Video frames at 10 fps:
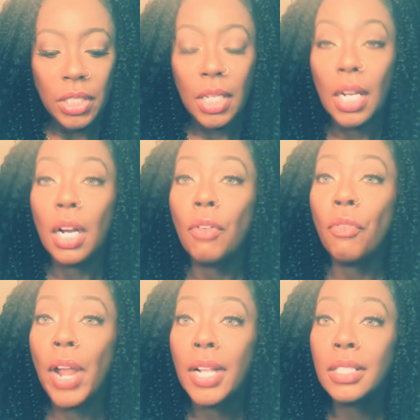to
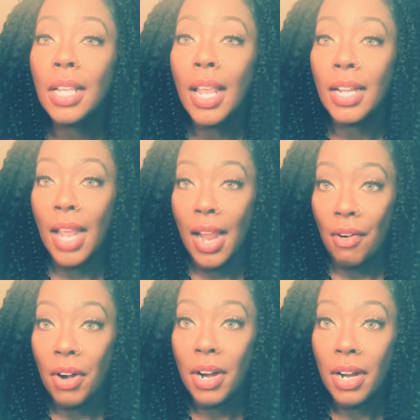correct an
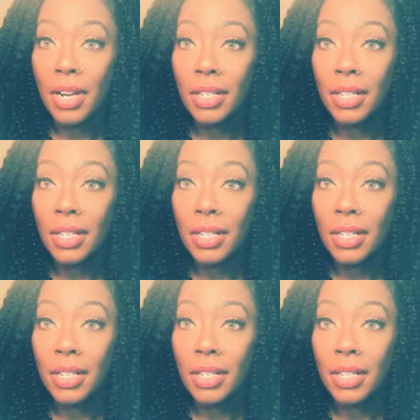error.